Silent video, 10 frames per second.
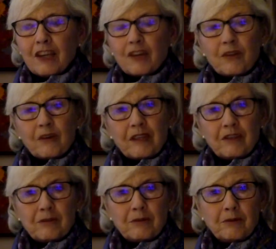You're going
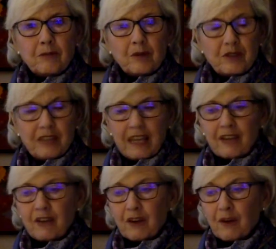to put
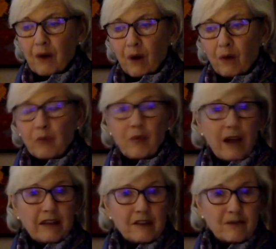together your own
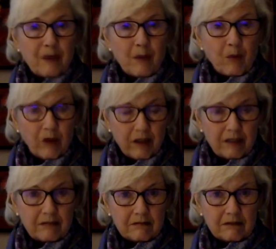practice framework
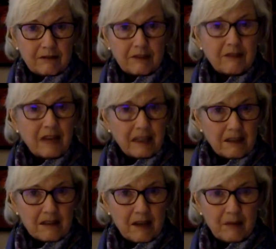for the final
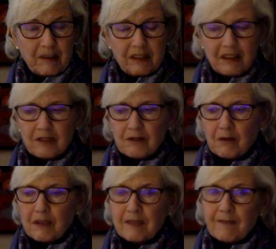assignment in this
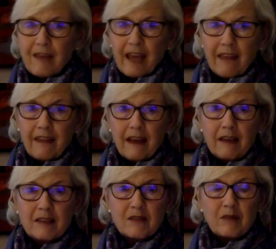course, and
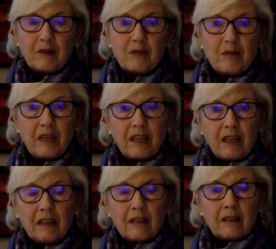that's going to
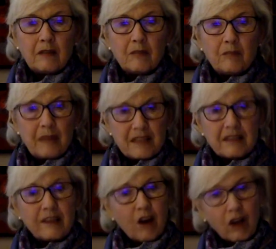be
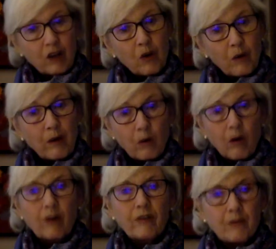basically ongoing
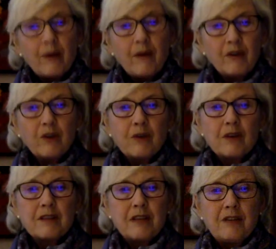work throughout the
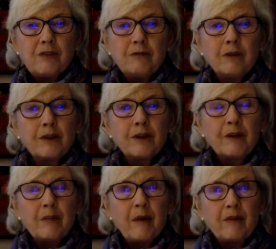course as you learn
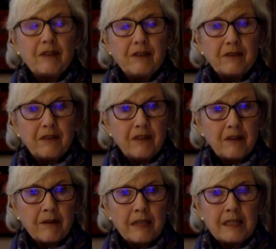about the different
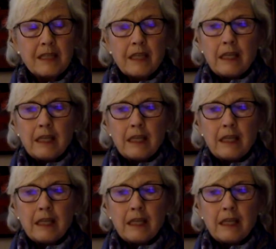theories